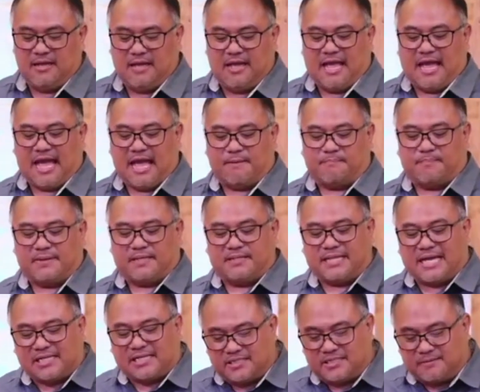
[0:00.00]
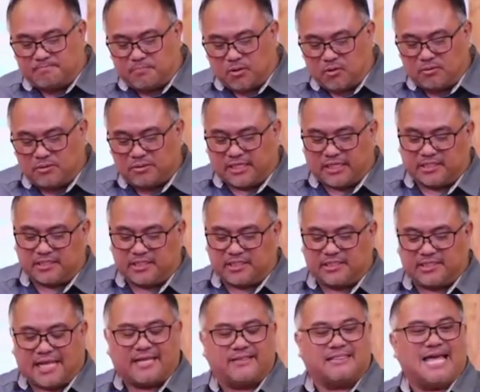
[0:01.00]
happened. That's the boldness. It's
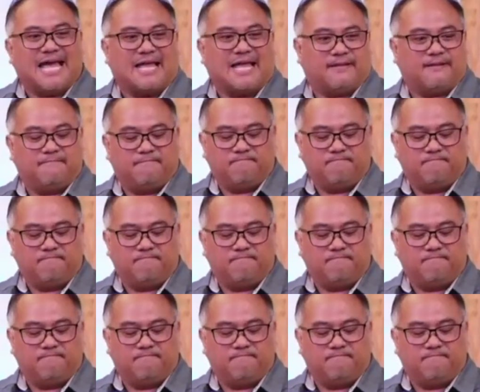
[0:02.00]
like that.